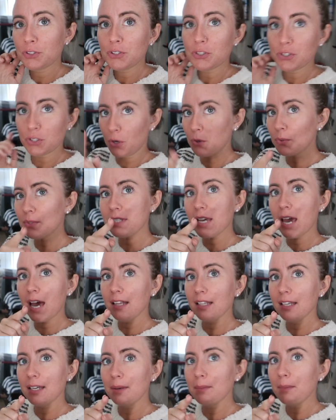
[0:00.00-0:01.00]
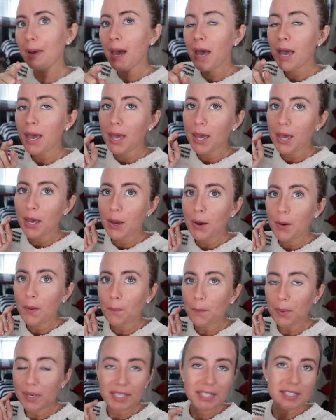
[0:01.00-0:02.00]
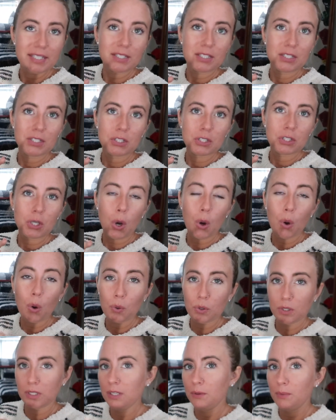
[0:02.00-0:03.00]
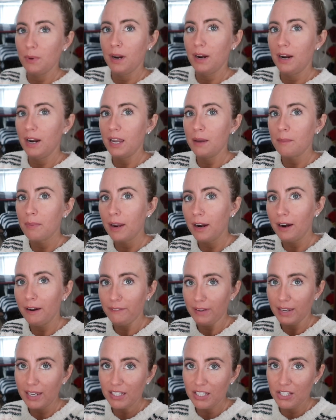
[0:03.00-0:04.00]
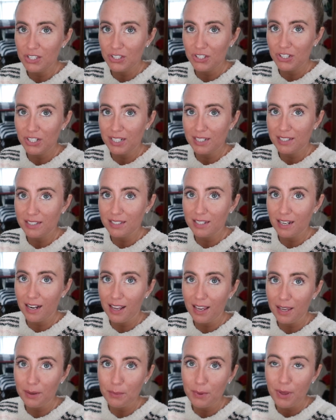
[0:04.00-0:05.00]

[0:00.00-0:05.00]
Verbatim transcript: don't tell him, but he's totally wearing a pair of Haley's jeans today.